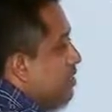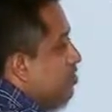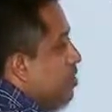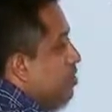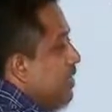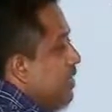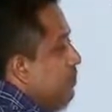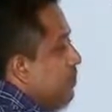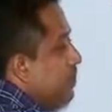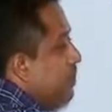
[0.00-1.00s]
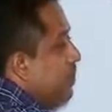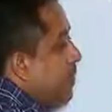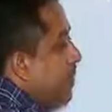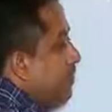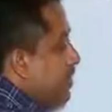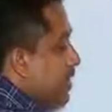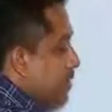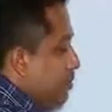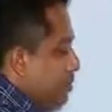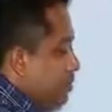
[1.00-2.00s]
between them and we are
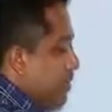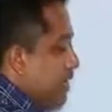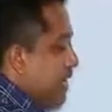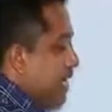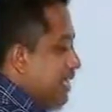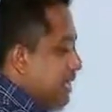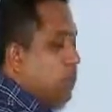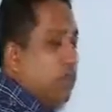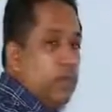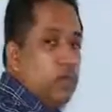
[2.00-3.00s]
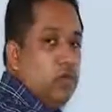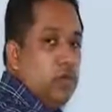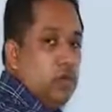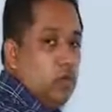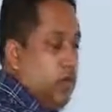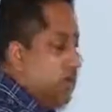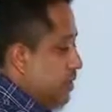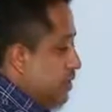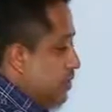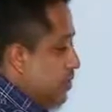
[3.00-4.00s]
able to find at the moment only two numbers.